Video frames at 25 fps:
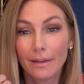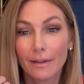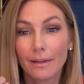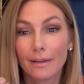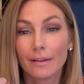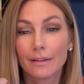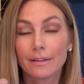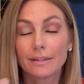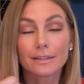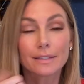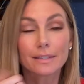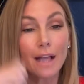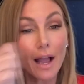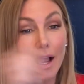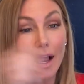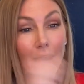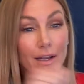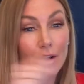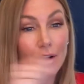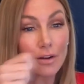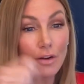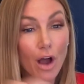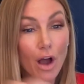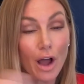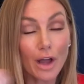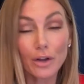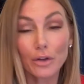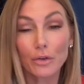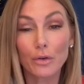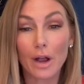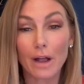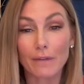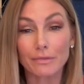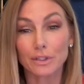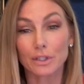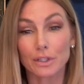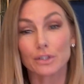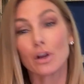sign an
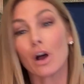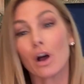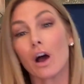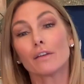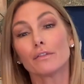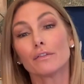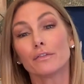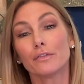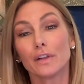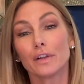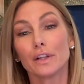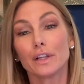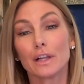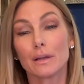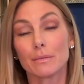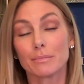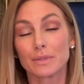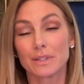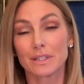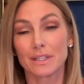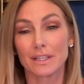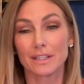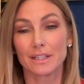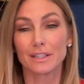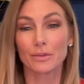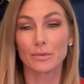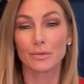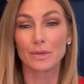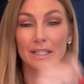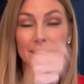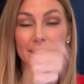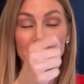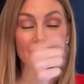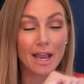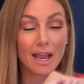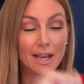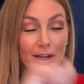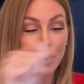autograph to Todd Phillips." And so he
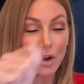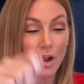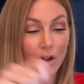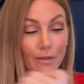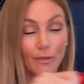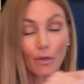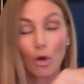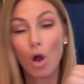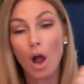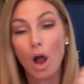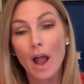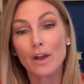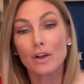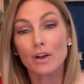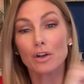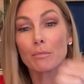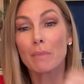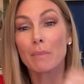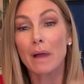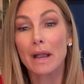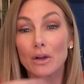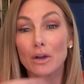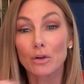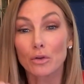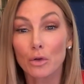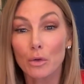signed an autograph, "Hire my girl